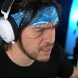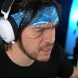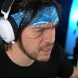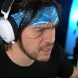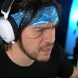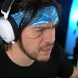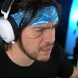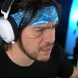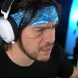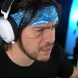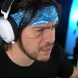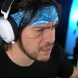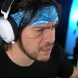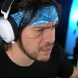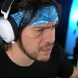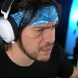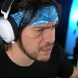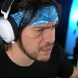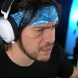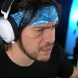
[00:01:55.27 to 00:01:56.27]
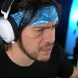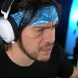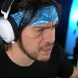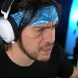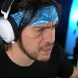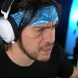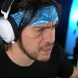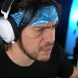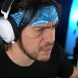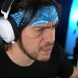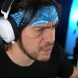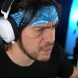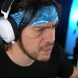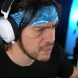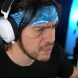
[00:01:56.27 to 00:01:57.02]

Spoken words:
(silence)